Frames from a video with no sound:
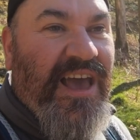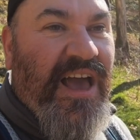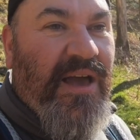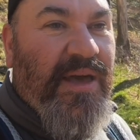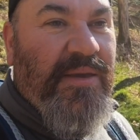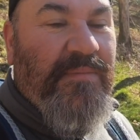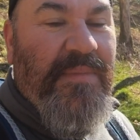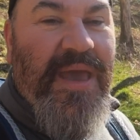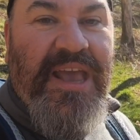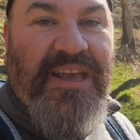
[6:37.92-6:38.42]

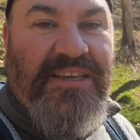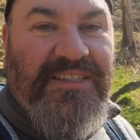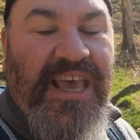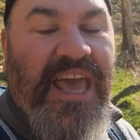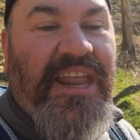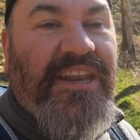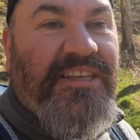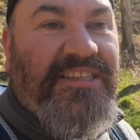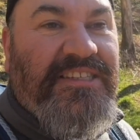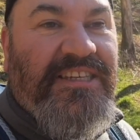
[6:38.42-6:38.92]
And it makes
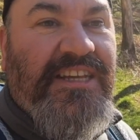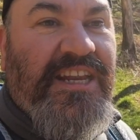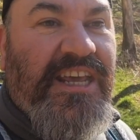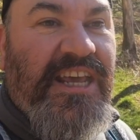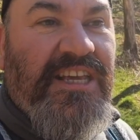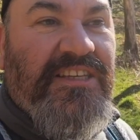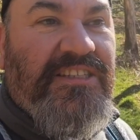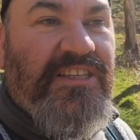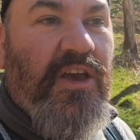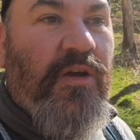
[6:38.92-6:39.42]
editing
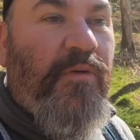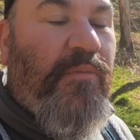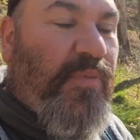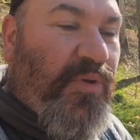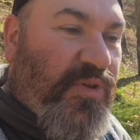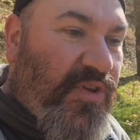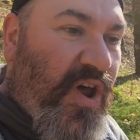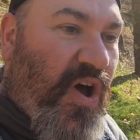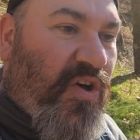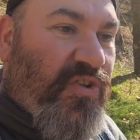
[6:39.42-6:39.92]
easier,
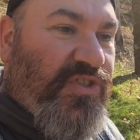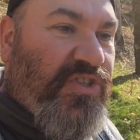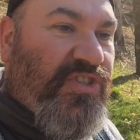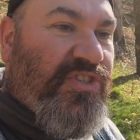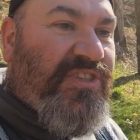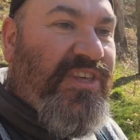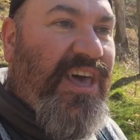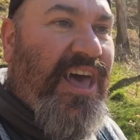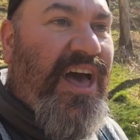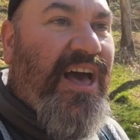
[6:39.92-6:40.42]
but not
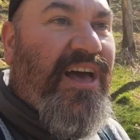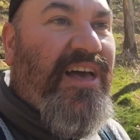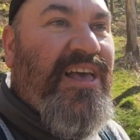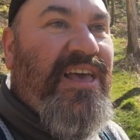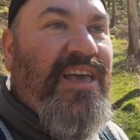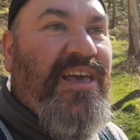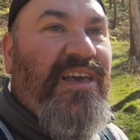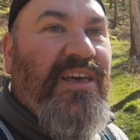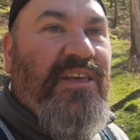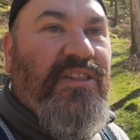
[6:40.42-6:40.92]
just that.
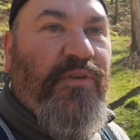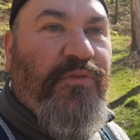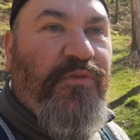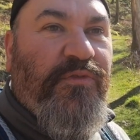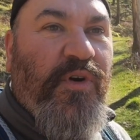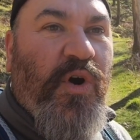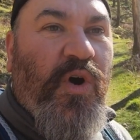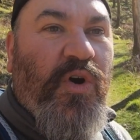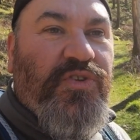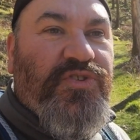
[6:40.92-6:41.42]
The
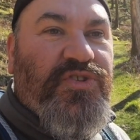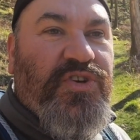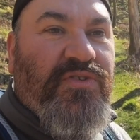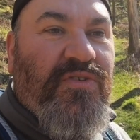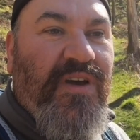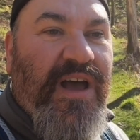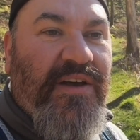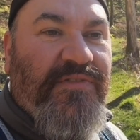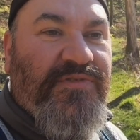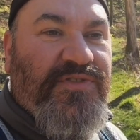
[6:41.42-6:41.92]

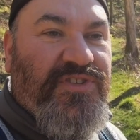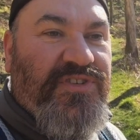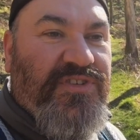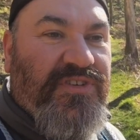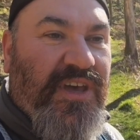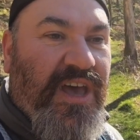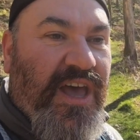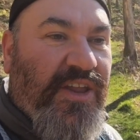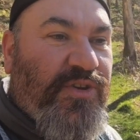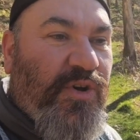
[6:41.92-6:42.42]

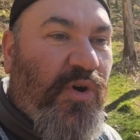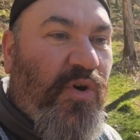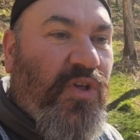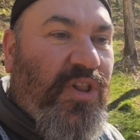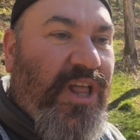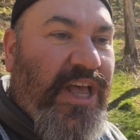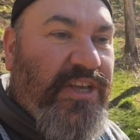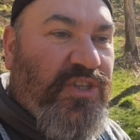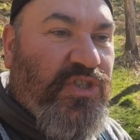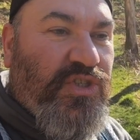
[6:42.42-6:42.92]
photographs, I
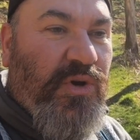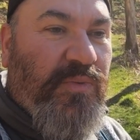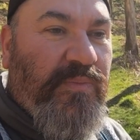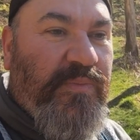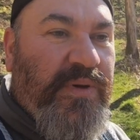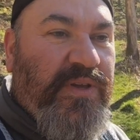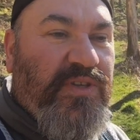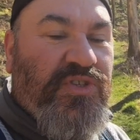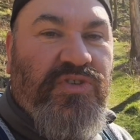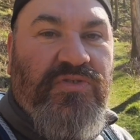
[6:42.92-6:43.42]
don't like
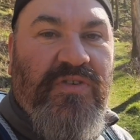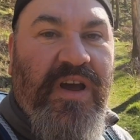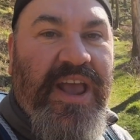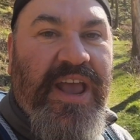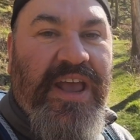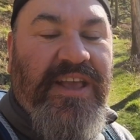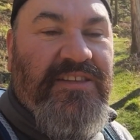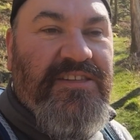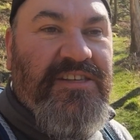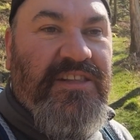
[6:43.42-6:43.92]
jumping
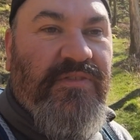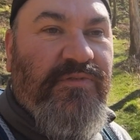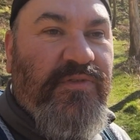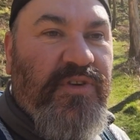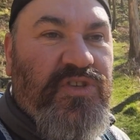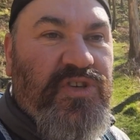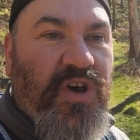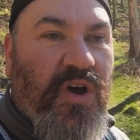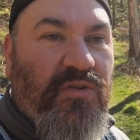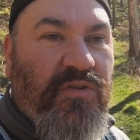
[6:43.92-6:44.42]
straight into the
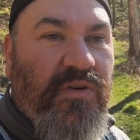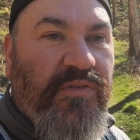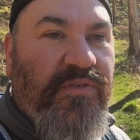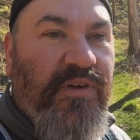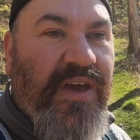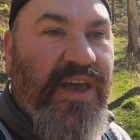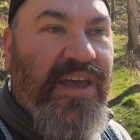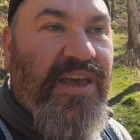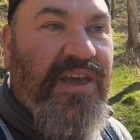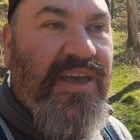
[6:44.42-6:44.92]

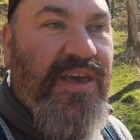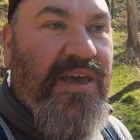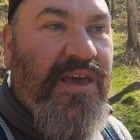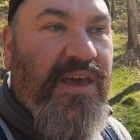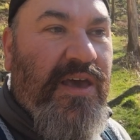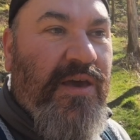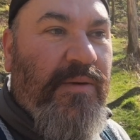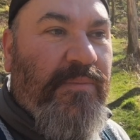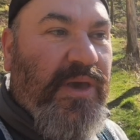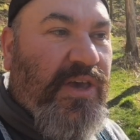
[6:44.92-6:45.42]
photography
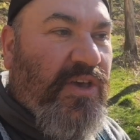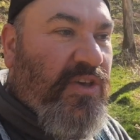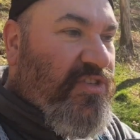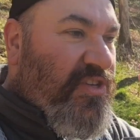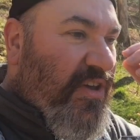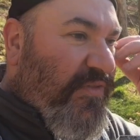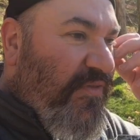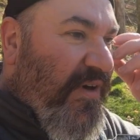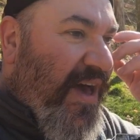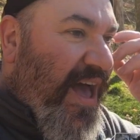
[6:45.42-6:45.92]

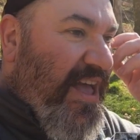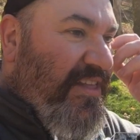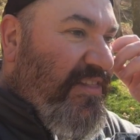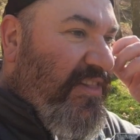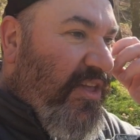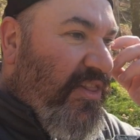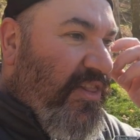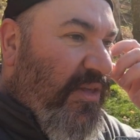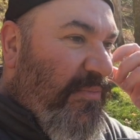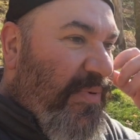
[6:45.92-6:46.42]
because I
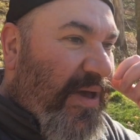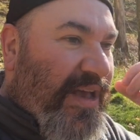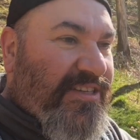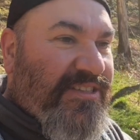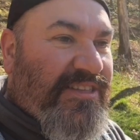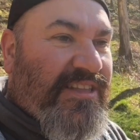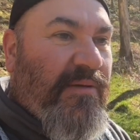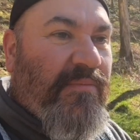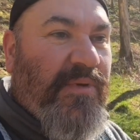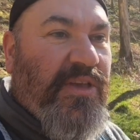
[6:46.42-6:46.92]
find that the
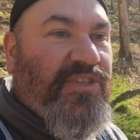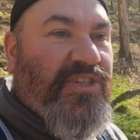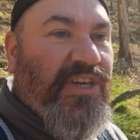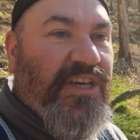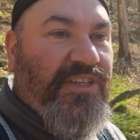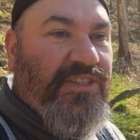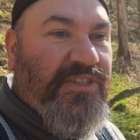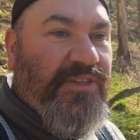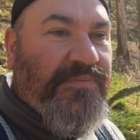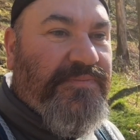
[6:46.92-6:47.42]
best
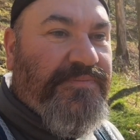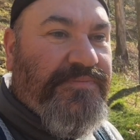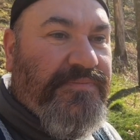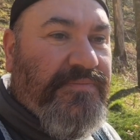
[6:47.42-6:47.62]
images,